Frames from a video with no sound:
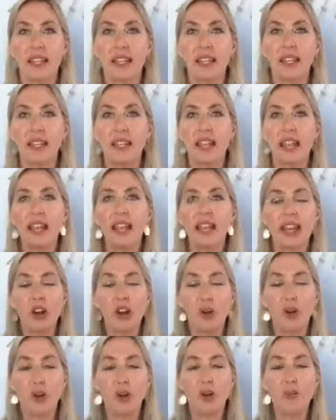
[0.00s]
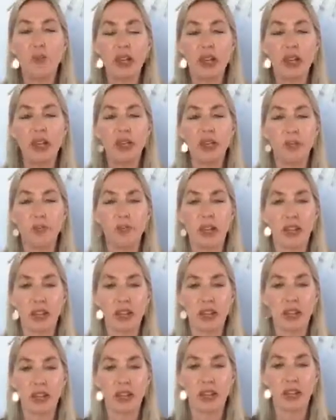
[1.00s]
they can all be
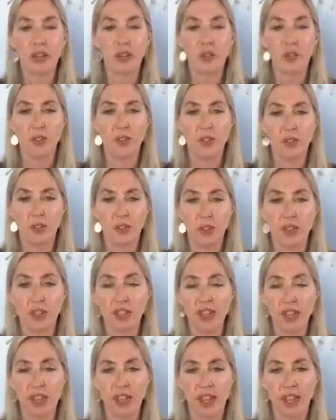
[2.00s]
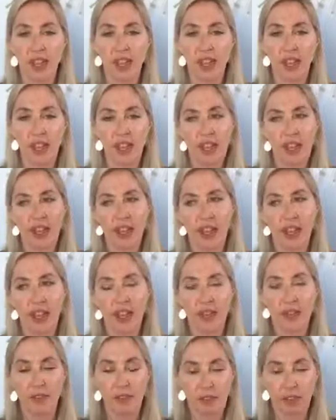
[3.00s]
explained if you start to think
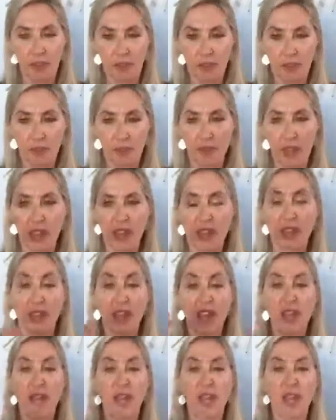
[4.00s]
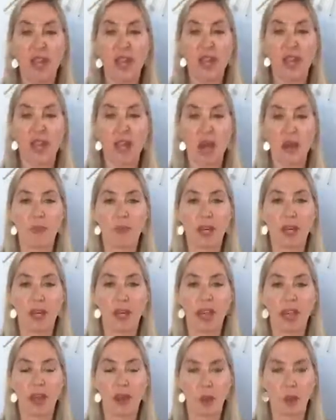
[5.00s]
of time as everything happening
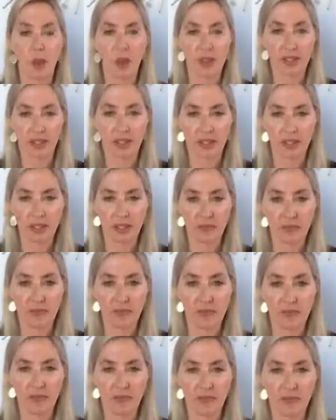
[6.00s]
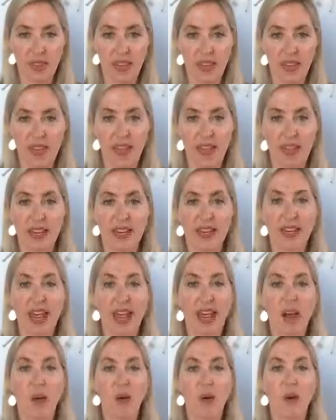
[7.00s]
at once.
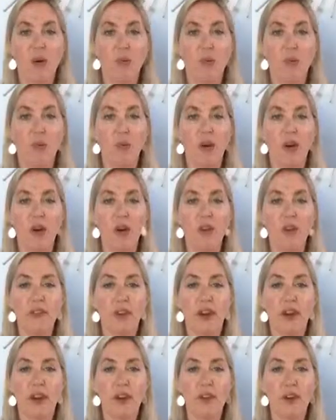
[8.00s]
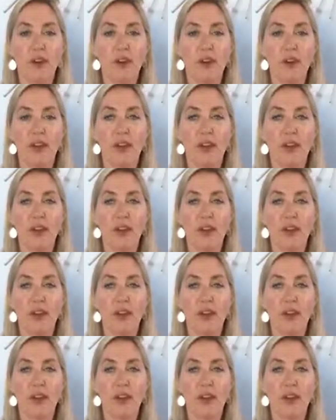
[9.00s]
Now, part of our